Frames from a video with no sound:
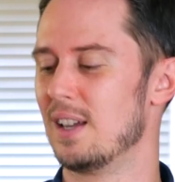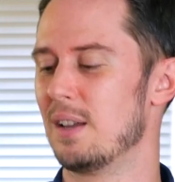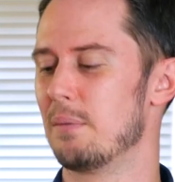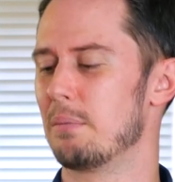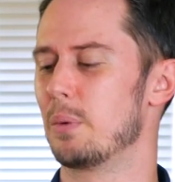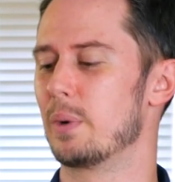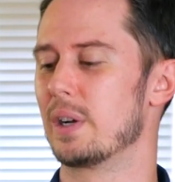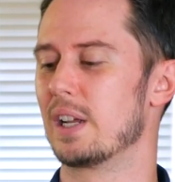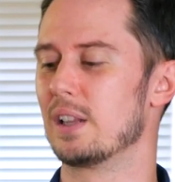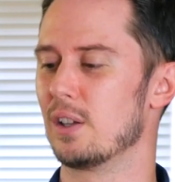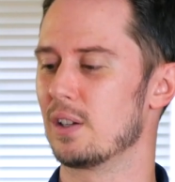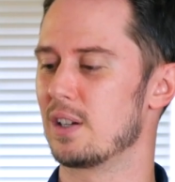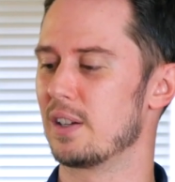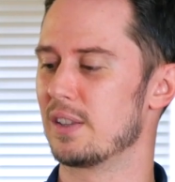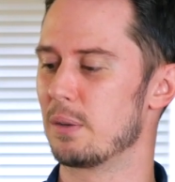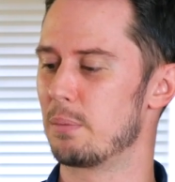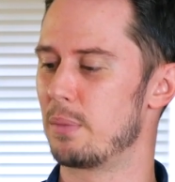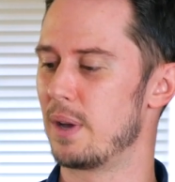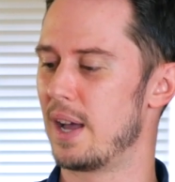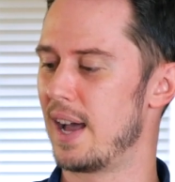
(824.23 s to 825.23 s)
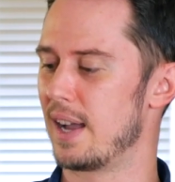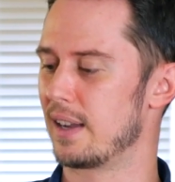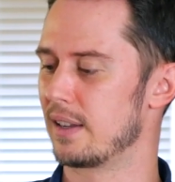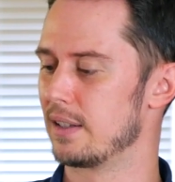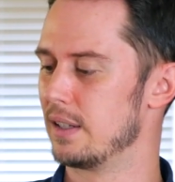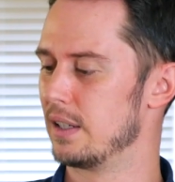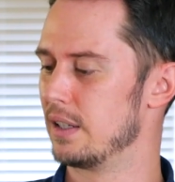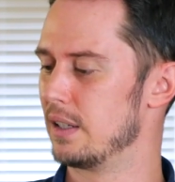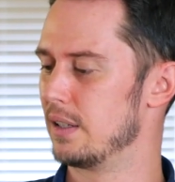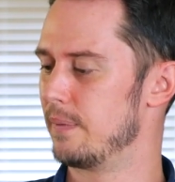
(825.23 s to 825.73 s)
but when I look on the back,
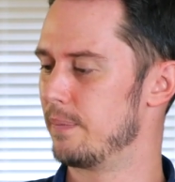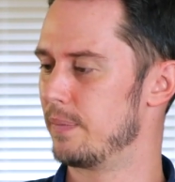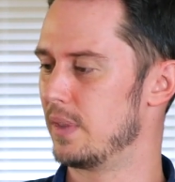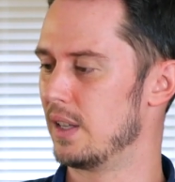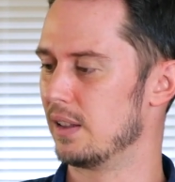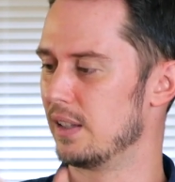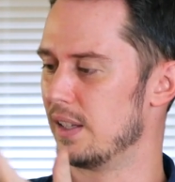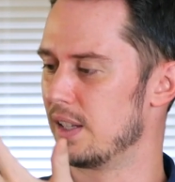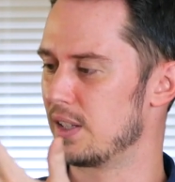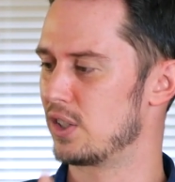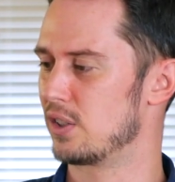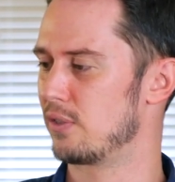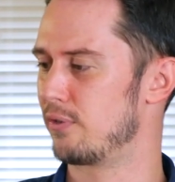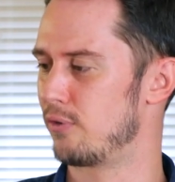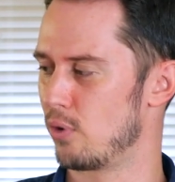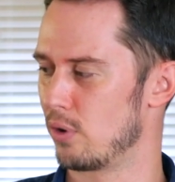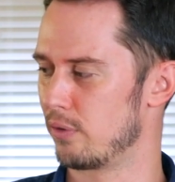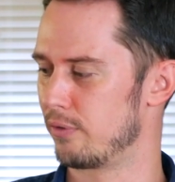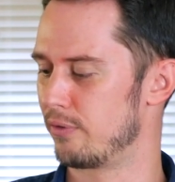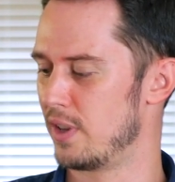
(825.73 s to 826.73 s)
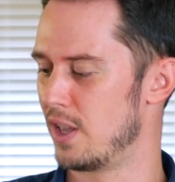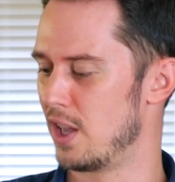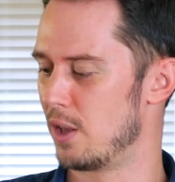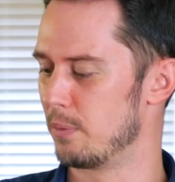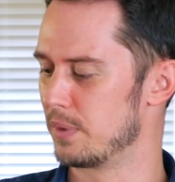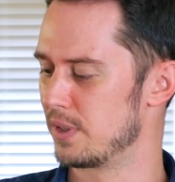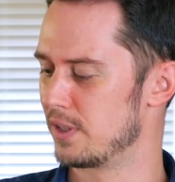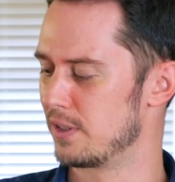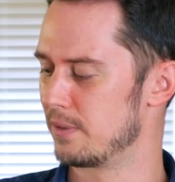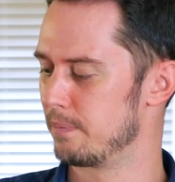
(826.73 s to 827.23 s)
it lists 4
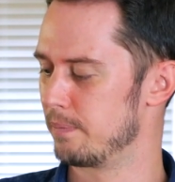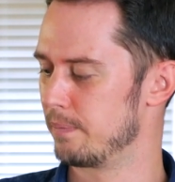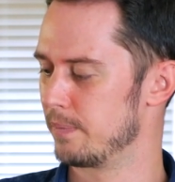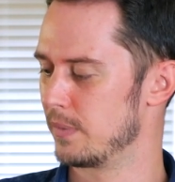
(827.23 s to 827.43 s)
films.